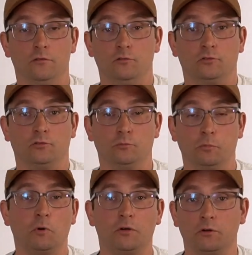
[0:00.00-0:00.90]
There's
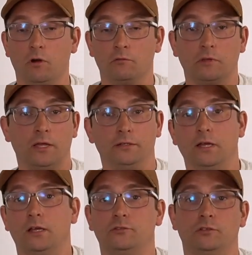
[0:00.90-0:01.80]
Super Mario Auto
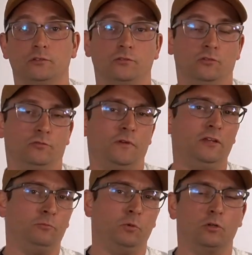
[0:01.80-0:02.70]
Diagnostics. There's
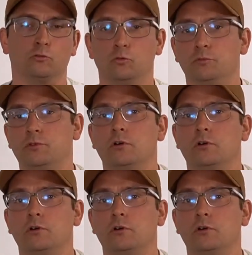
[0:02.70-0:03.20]
Facebook groups.